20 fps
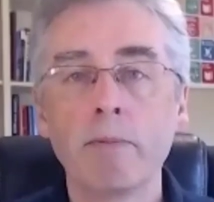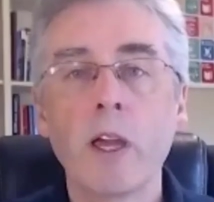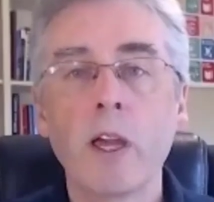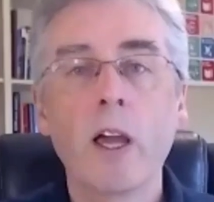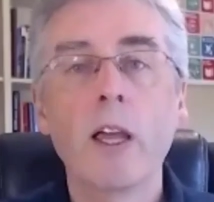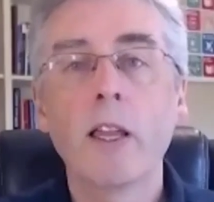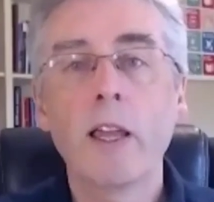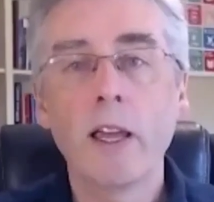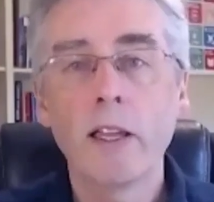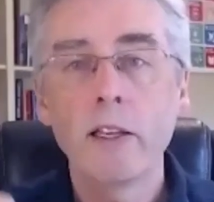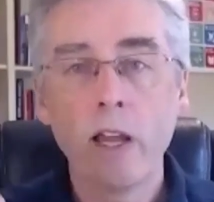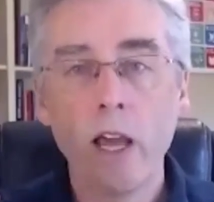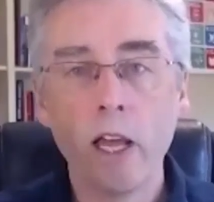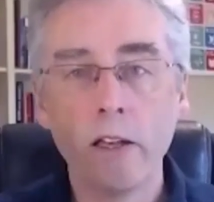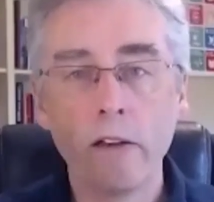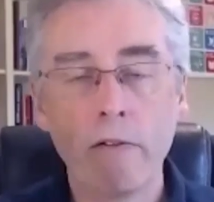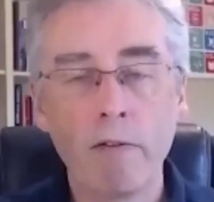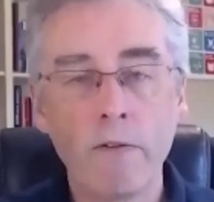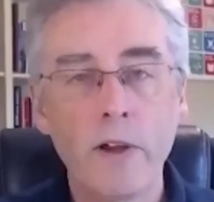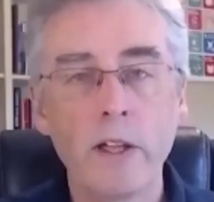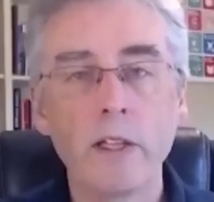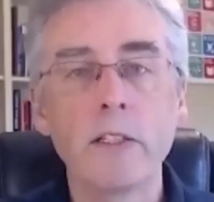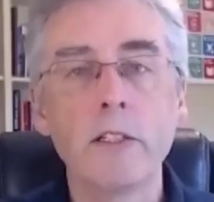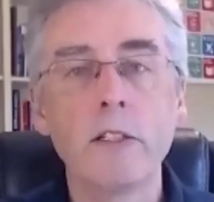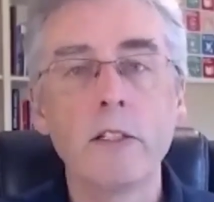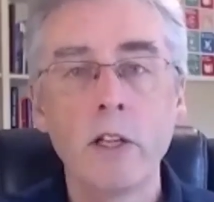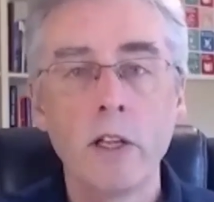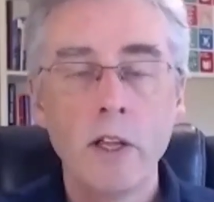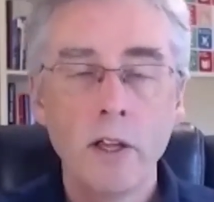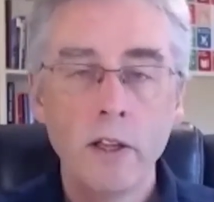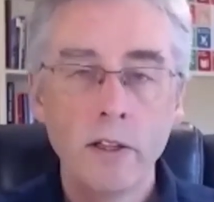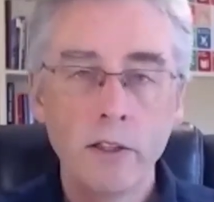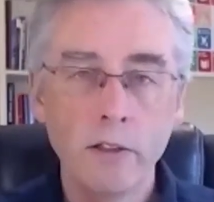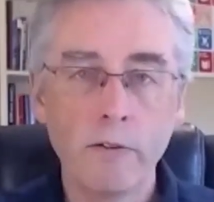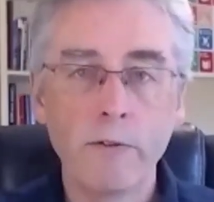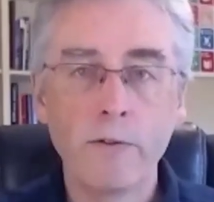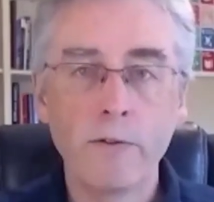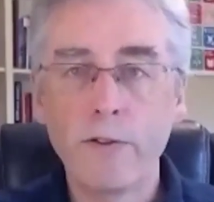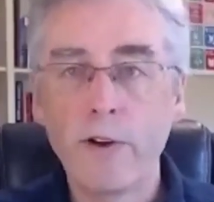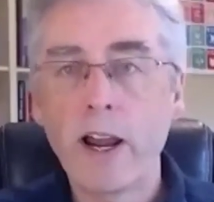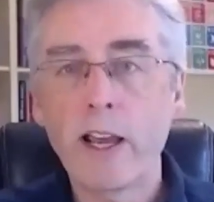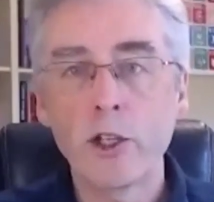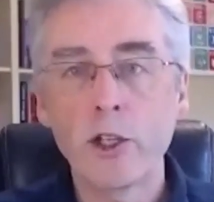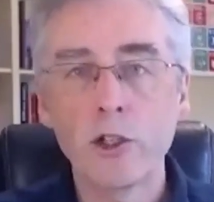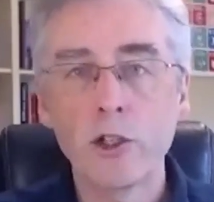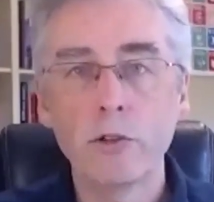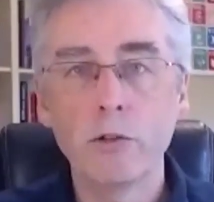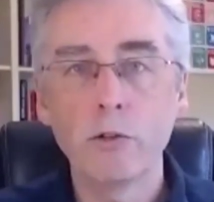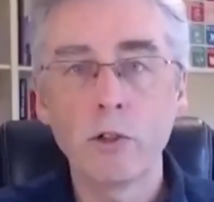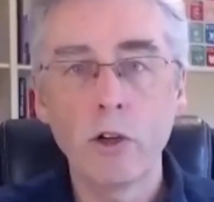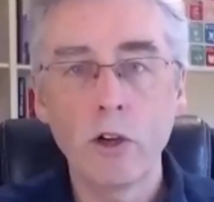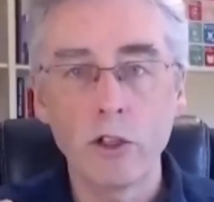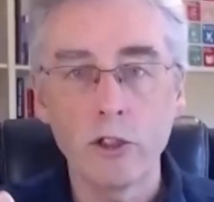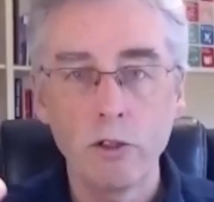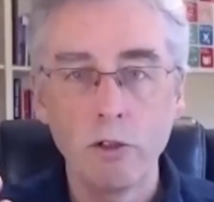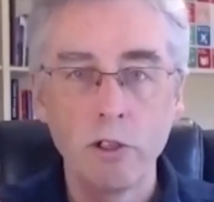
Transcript: and fund the fractional cost.